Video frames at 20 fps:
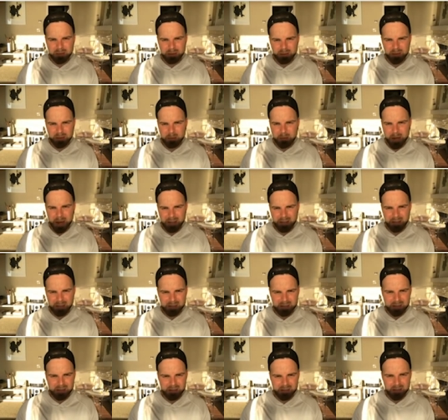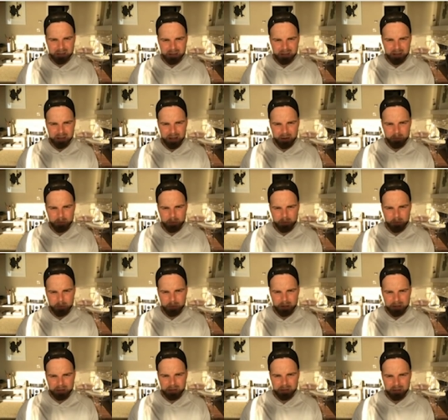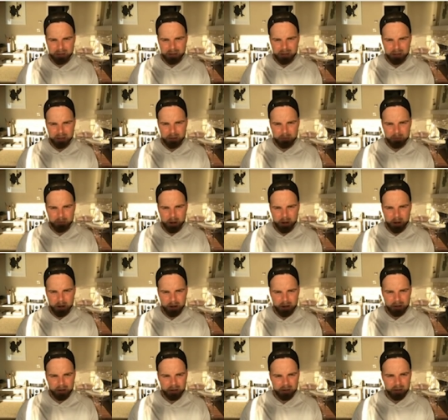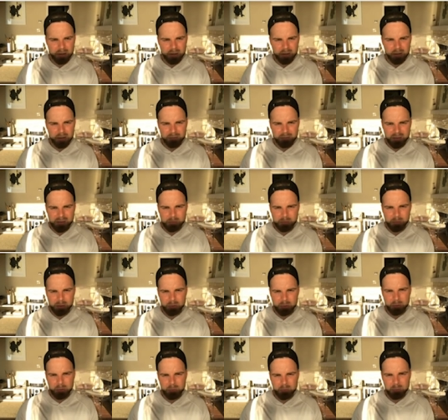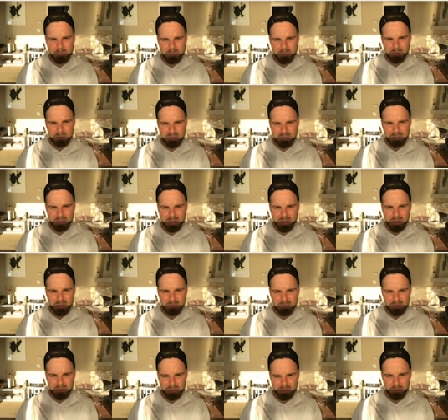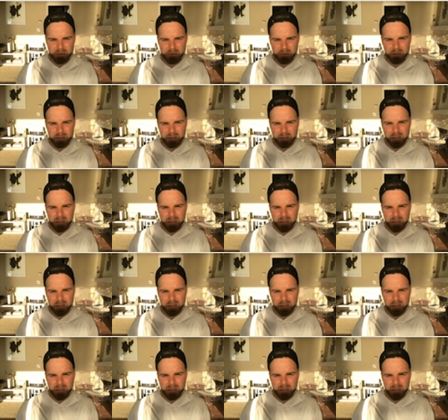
lead magnets that we want um, our Facebook group members to go to,